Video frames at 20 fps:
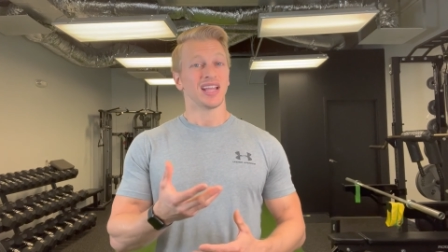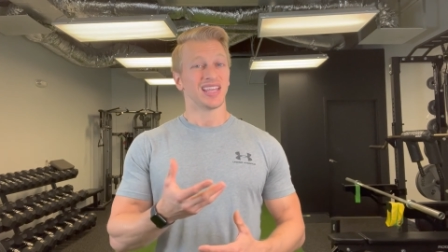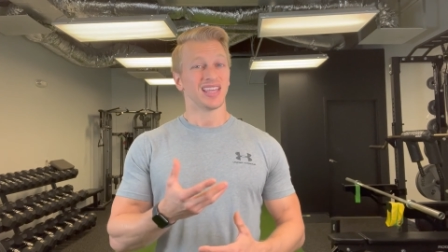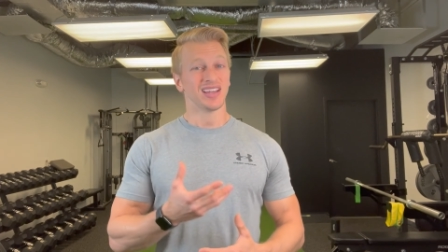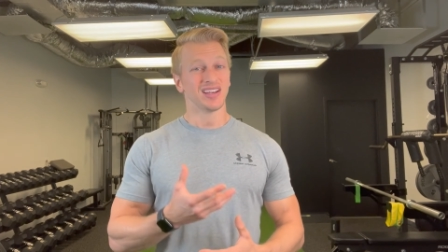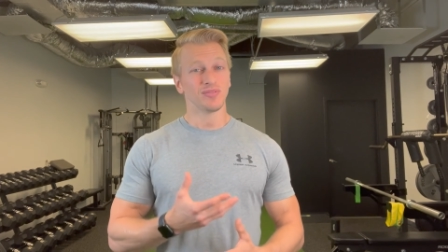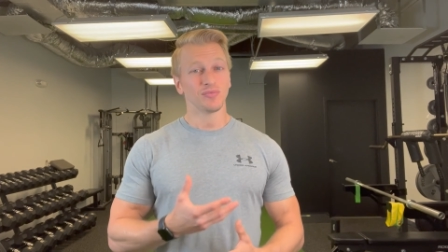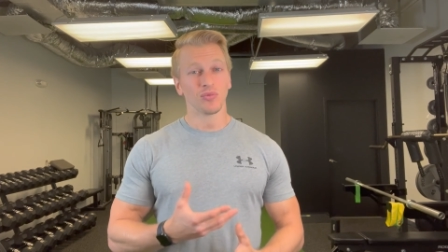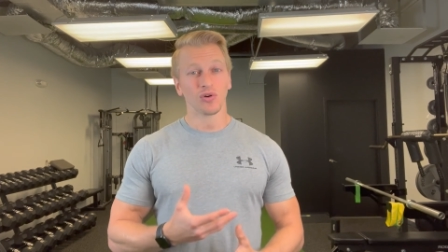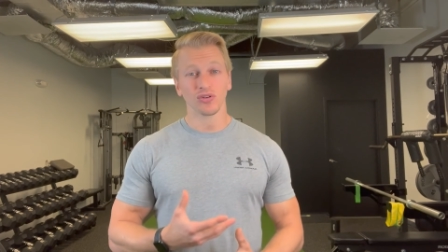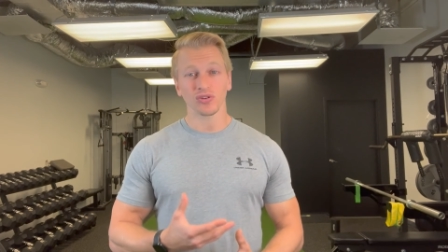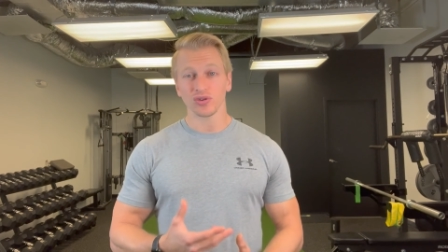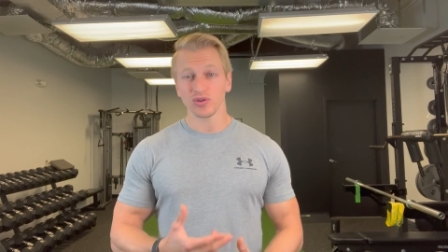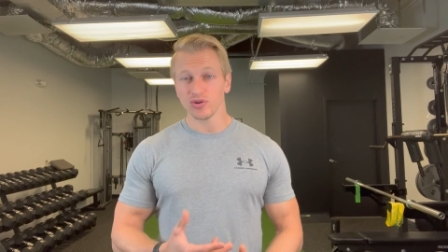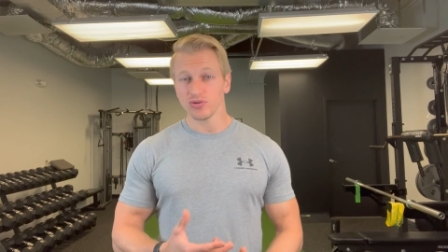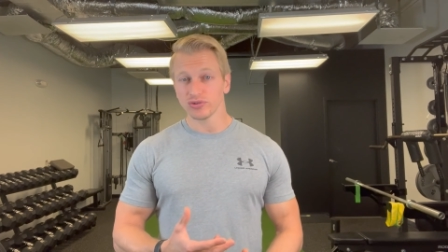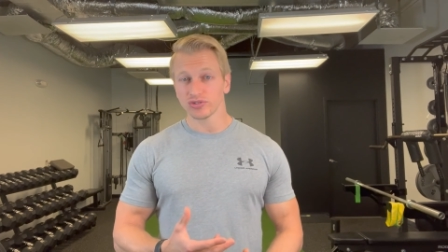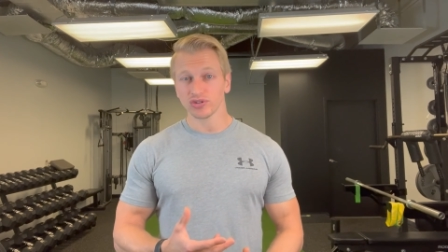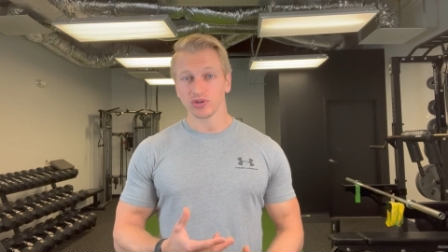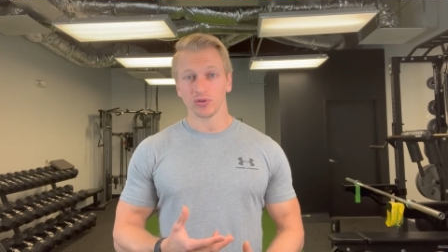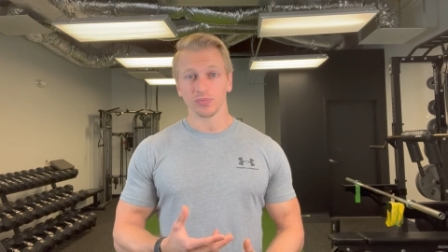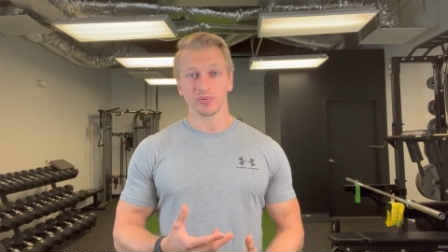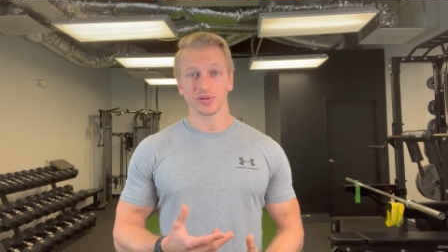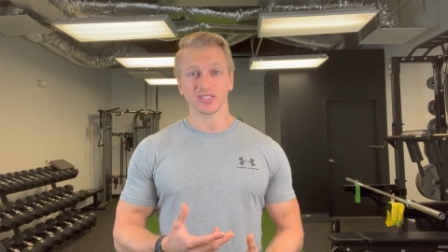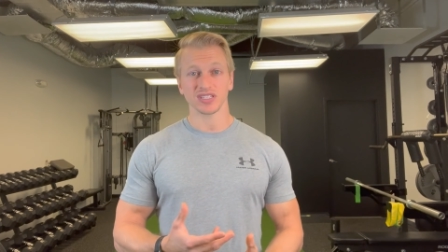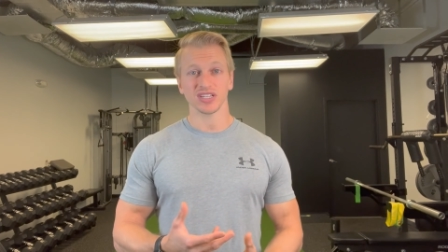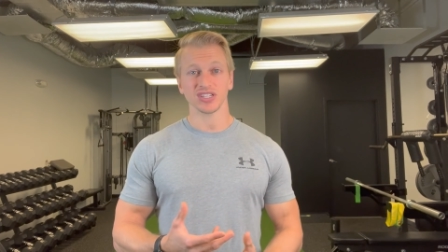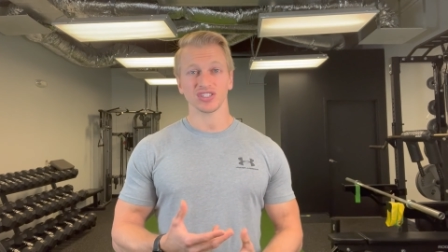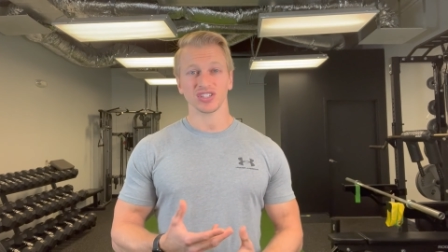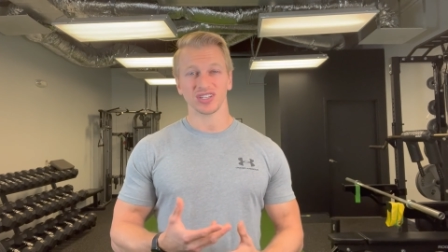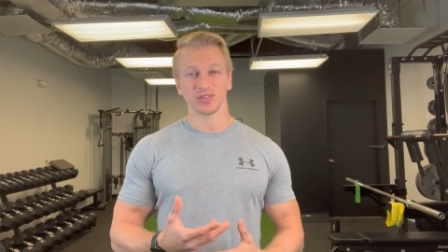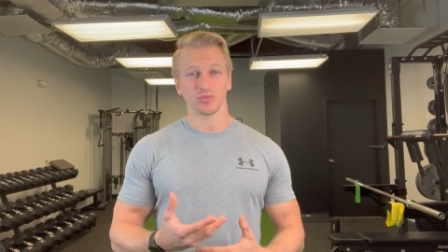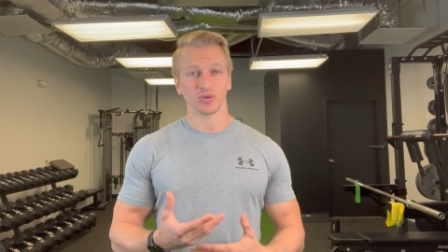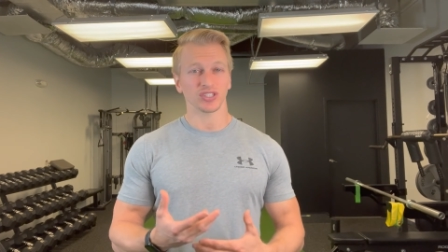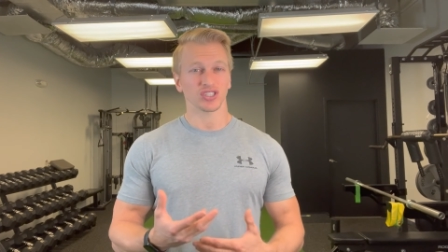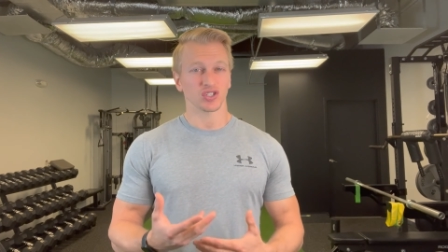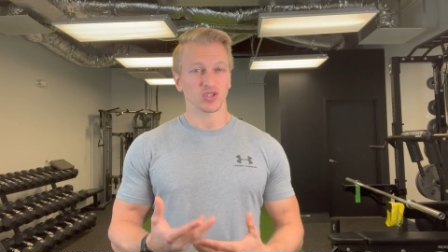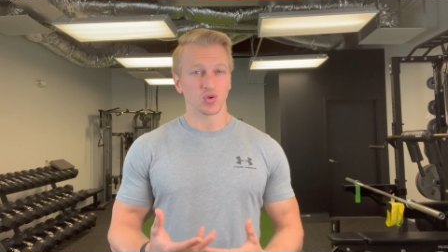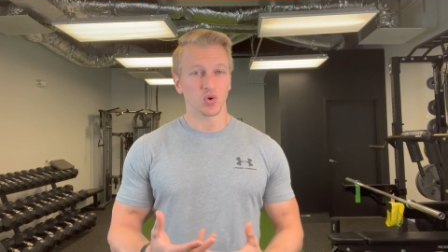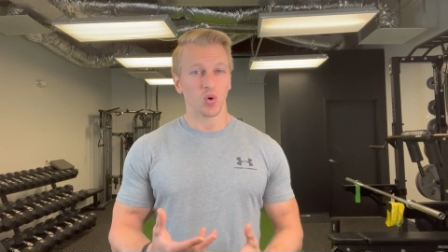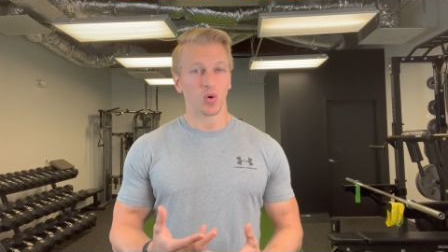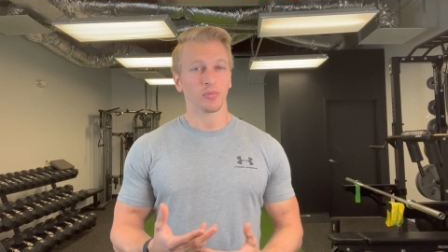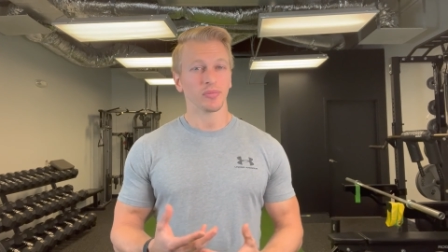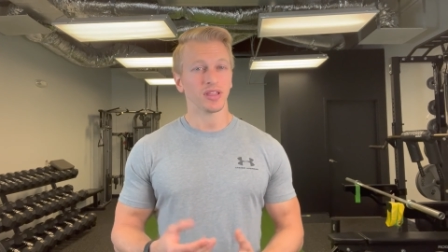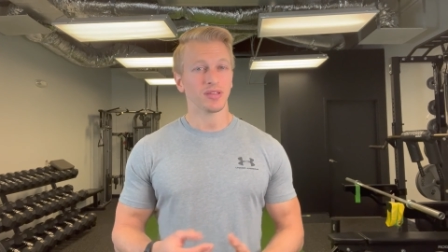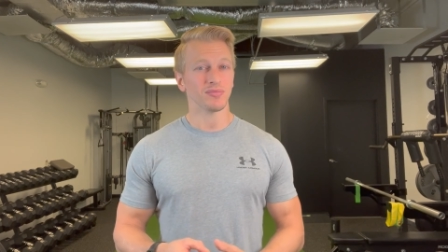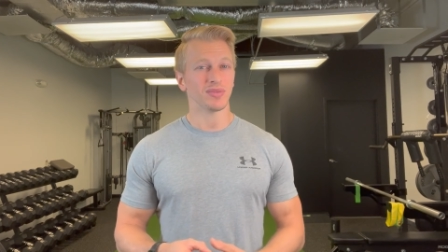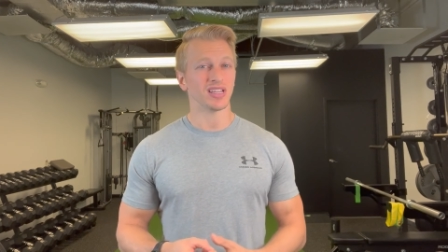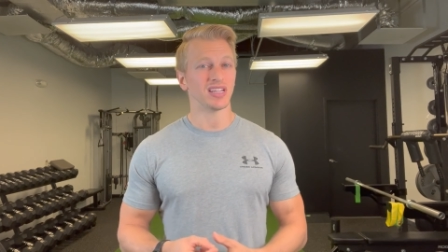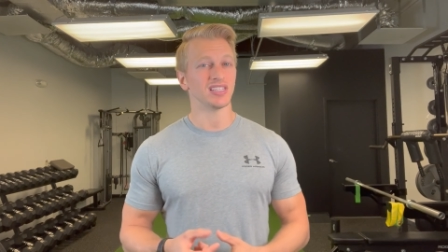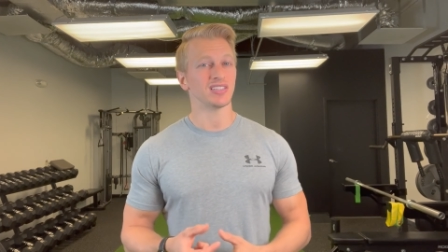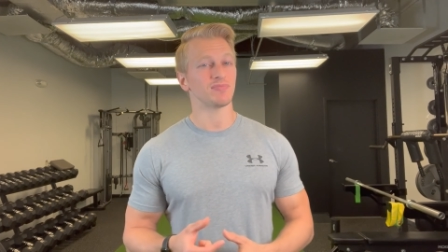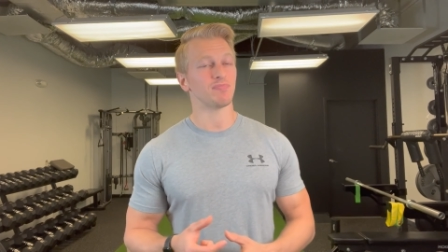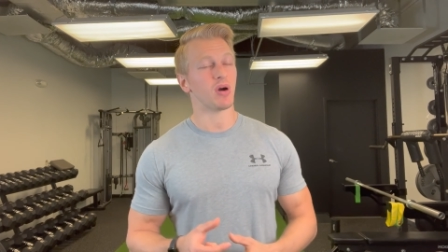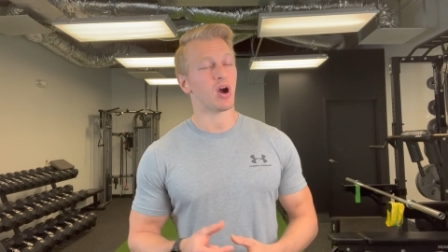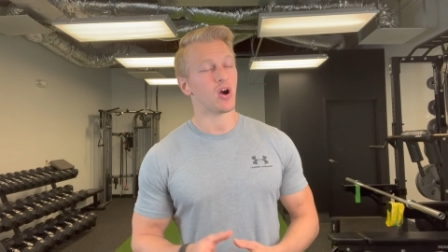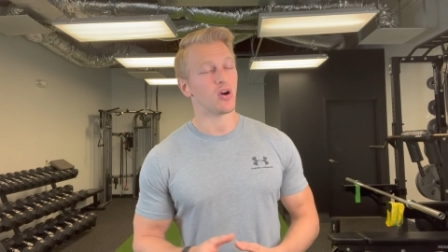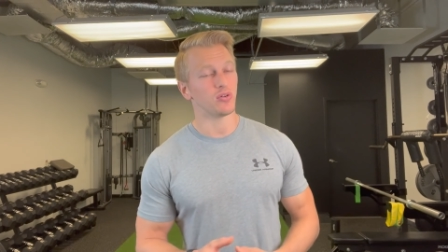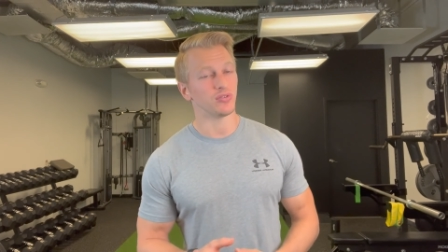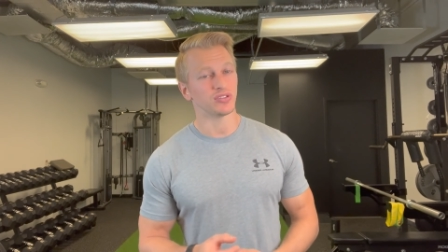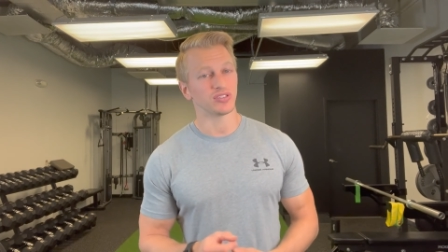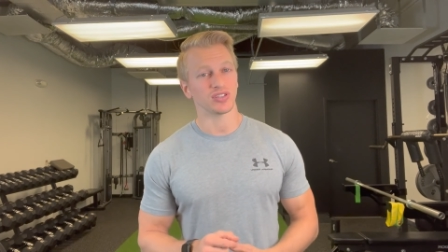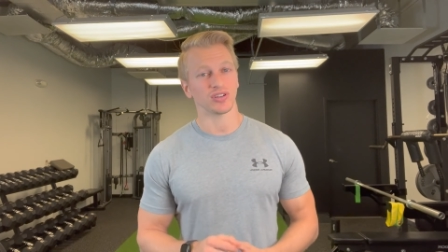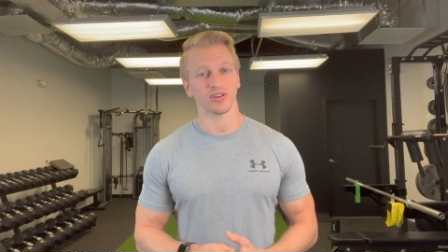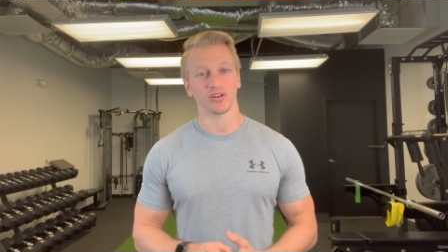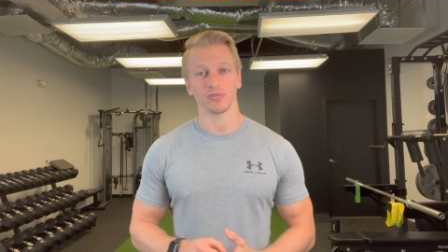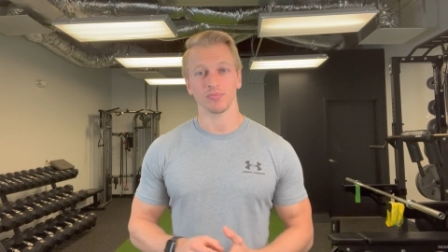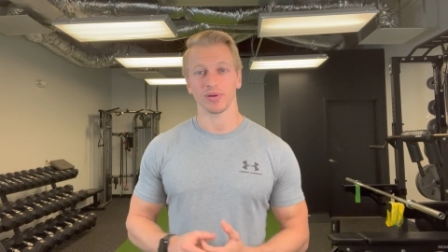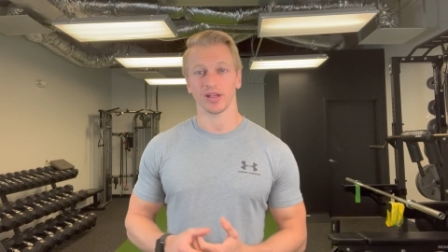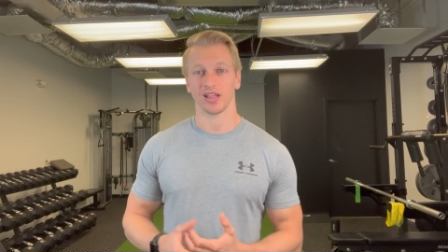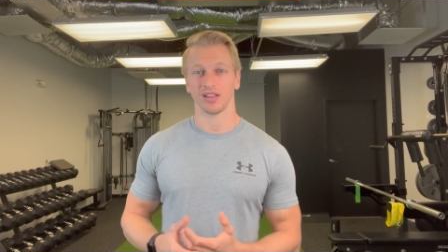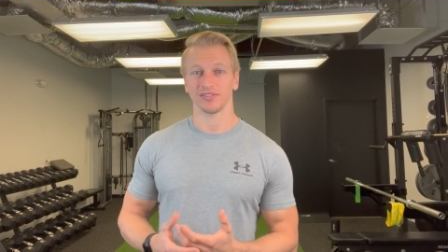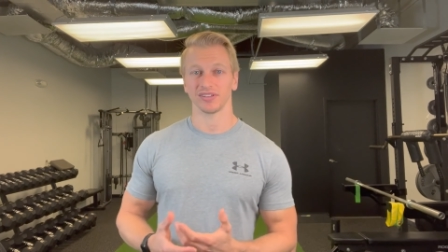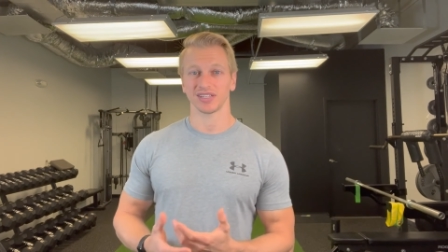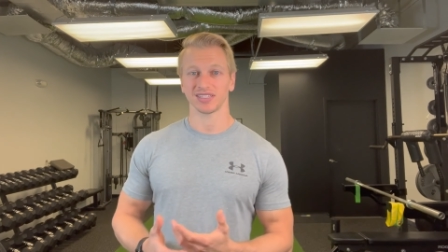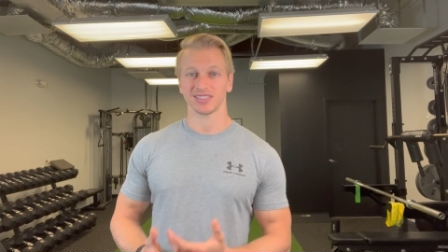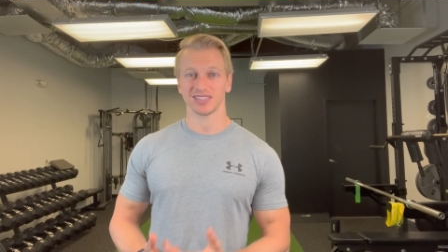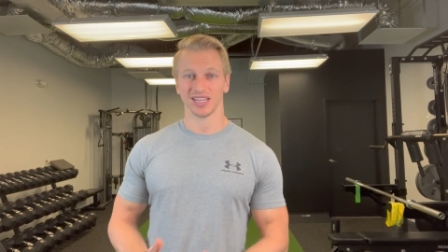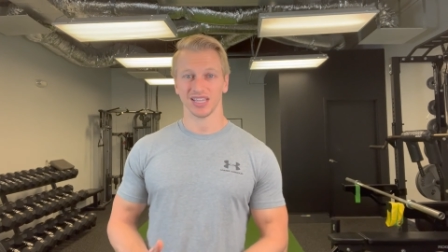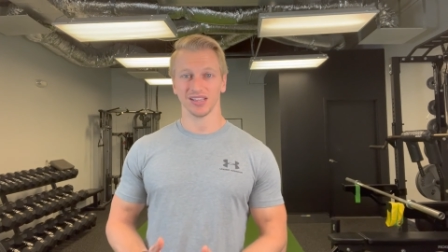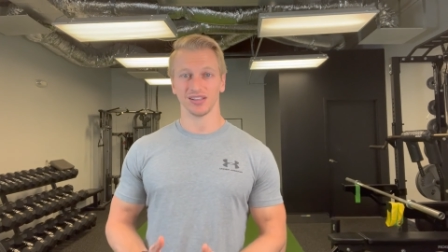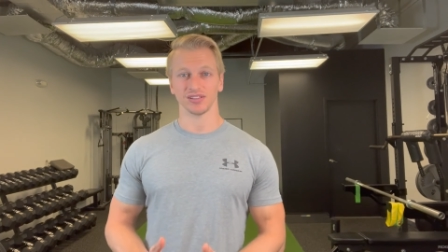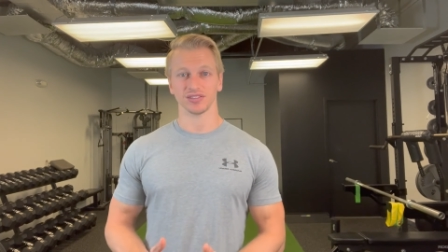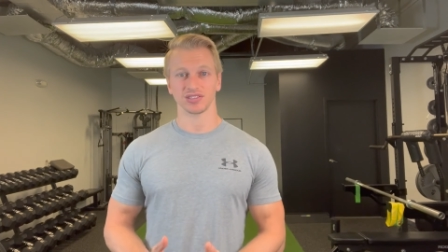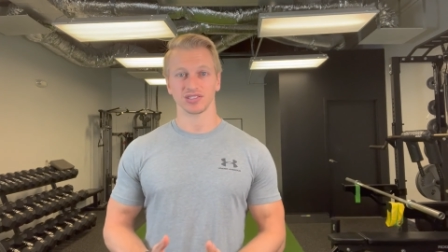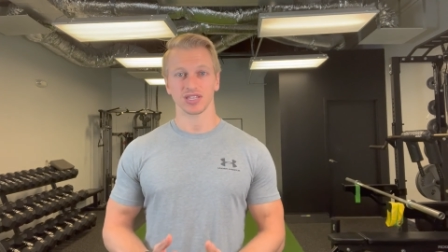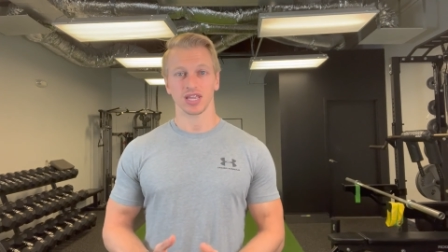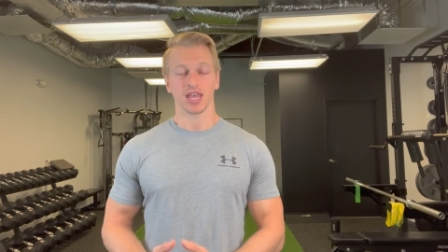get in more neutral position, which normally means posterior pelvic tilt.